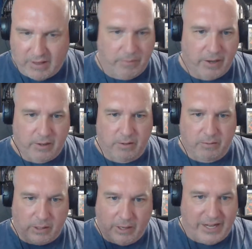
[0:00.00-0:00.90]
I'm not going to
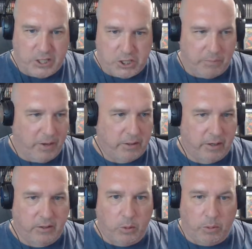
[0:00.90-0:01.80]
glitch. I'm not going
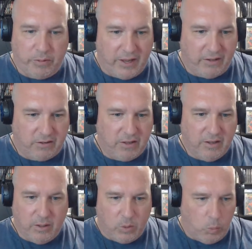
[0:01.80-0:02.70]
to do things
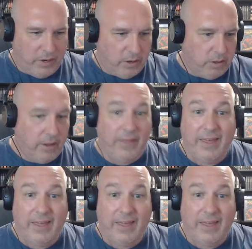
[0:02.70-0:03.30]
weird.